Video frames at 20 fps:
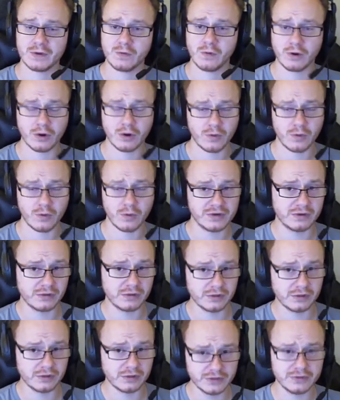We're going
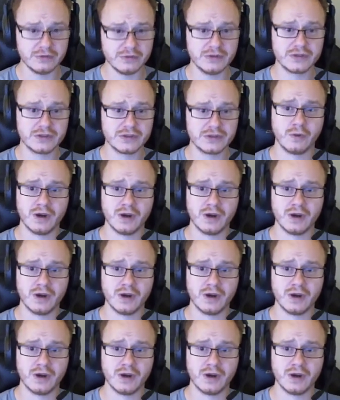to lose